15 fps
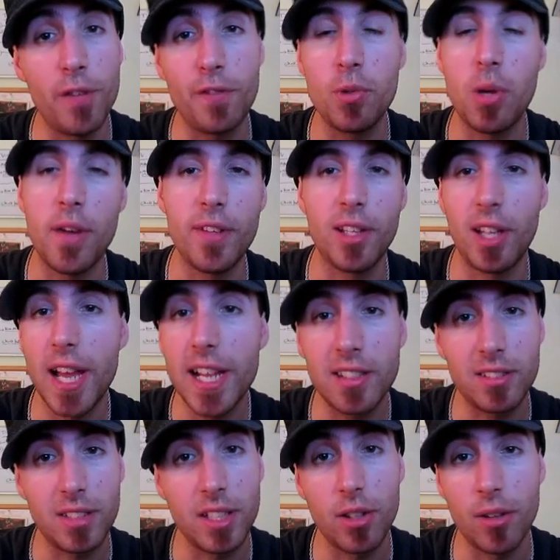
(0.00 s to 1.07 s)
If you haven't
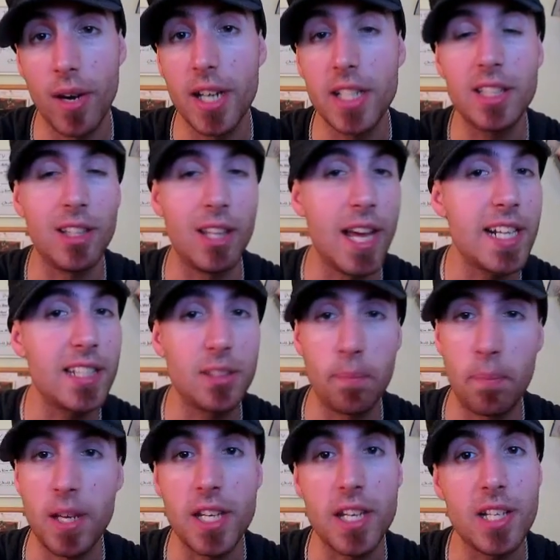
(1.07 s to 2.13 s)
liked it already, like the
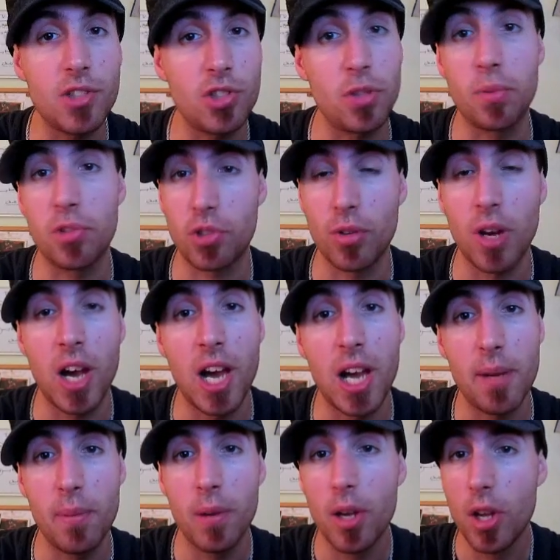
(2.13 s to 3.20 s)
page,
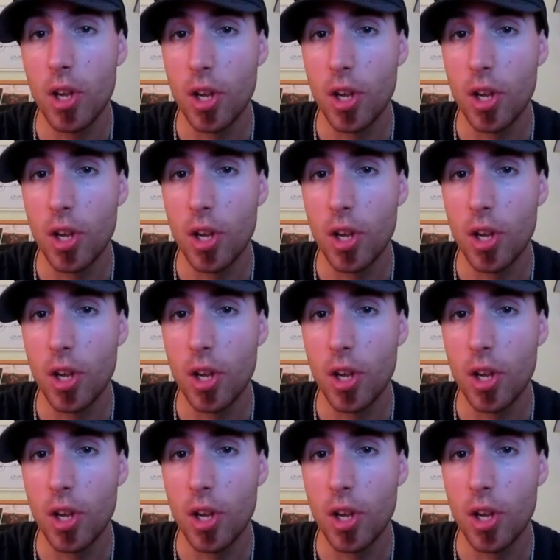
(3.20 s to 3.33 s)
subscribe.